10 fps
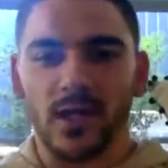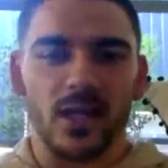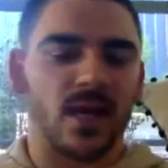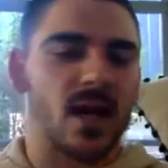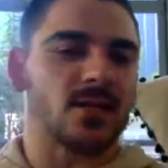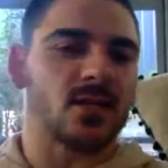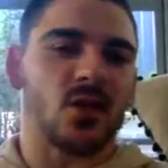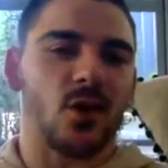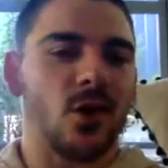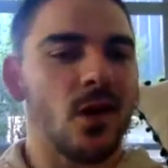You can't just
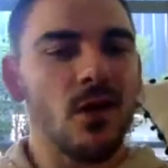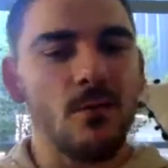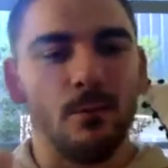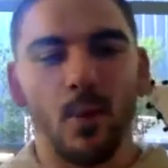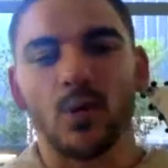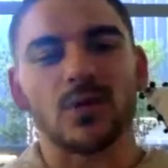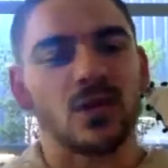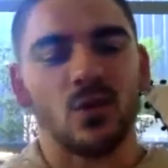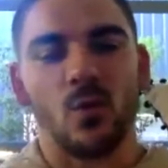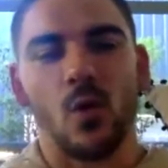go balls to
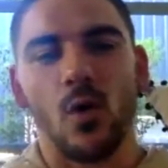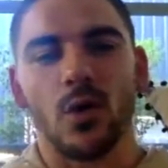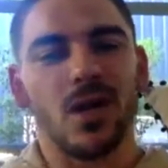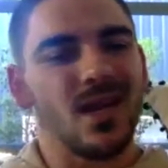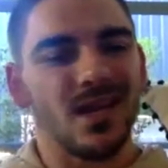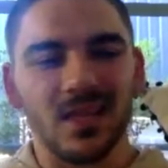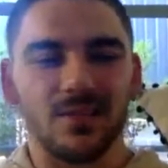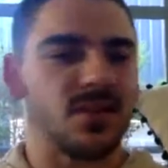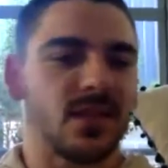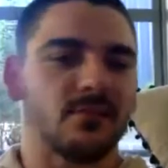the wall,
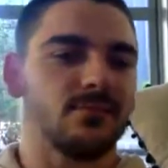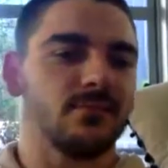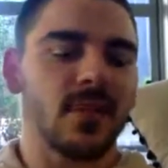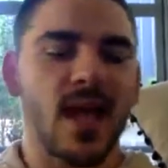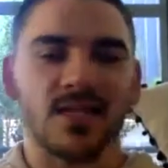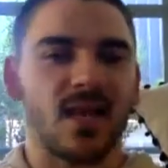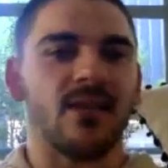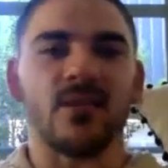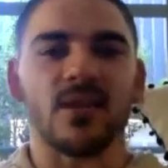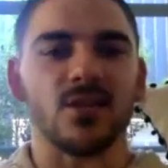lifting as
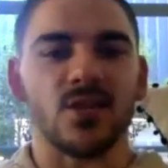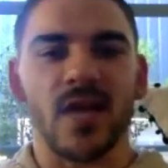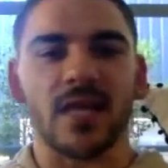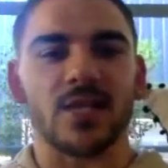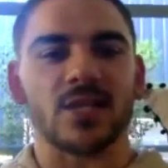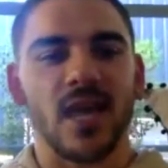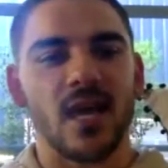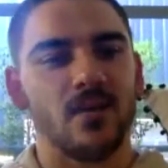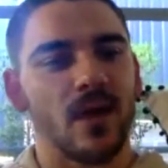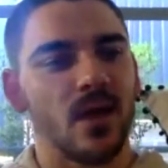heavy as you can each
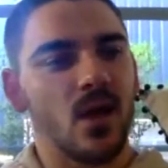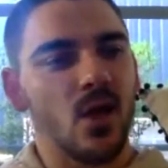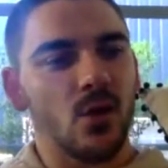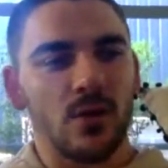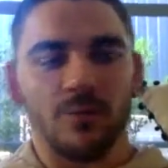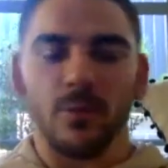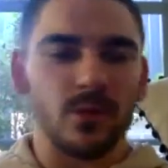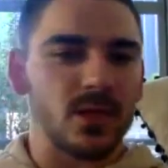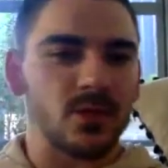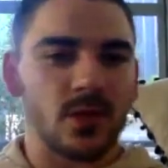day, but with a
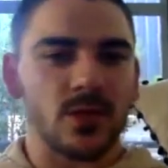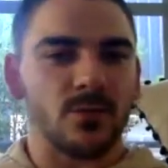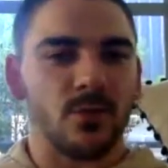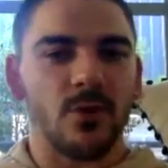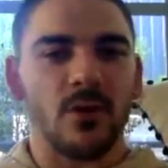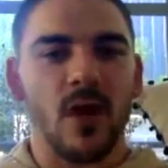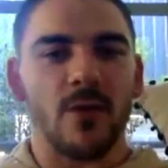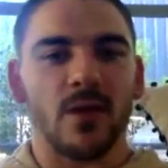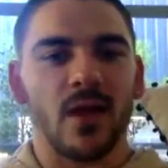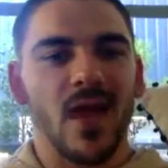properly structured
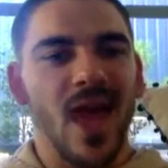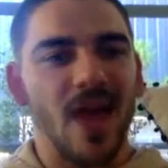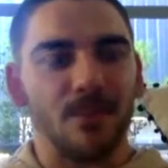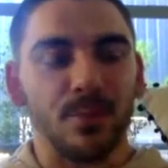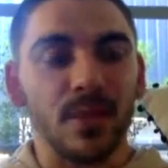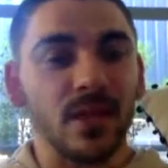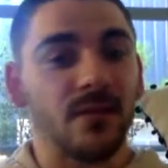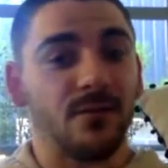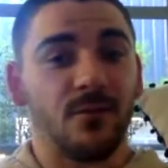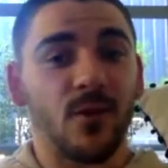program and plenty
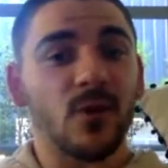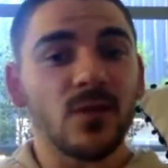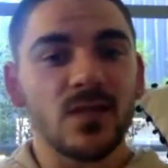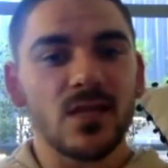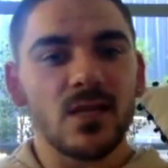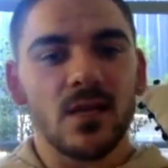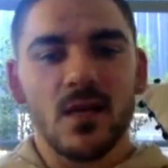of frequency,